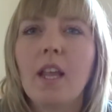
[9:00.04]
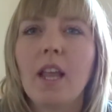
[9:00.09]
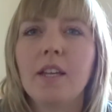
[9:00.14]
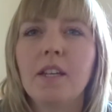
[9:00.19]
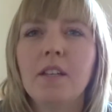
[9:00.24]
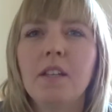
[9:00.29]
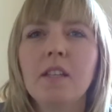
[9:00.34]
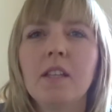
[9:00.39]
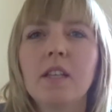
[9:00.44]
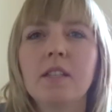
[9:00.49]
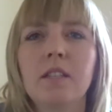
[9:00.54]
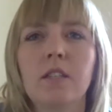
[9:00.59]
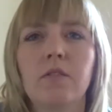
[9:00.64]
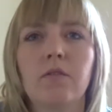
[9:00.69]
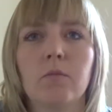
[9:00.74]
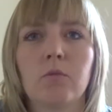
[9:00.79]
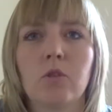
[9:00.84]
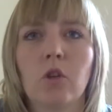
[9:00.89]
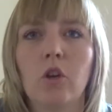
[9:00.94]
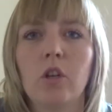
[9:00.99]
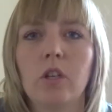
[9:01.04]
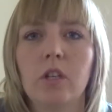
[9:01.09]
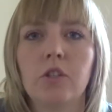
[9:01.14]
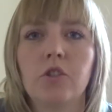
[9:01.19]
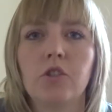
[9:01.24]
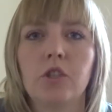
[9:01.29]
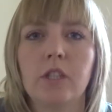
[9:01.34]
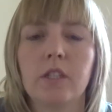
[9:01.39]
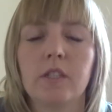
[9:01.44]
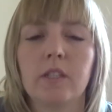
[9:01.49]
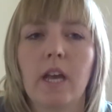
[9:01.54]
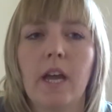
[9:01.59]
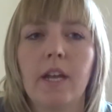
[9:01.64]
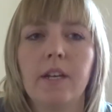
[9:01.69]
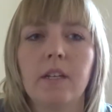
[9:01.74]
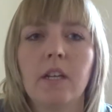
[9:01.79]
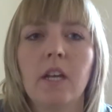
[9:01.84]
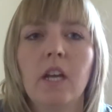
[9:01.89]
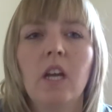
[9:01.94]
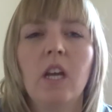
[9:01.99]
I think that's it from toiletries
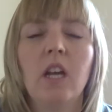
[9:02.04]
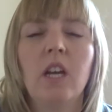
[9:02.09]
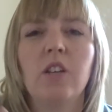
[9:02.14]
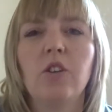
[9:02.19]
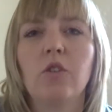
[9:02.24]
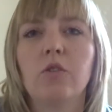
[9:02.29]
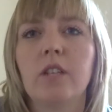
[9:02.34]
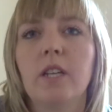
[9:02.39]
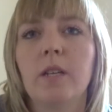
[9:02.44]
then. You know,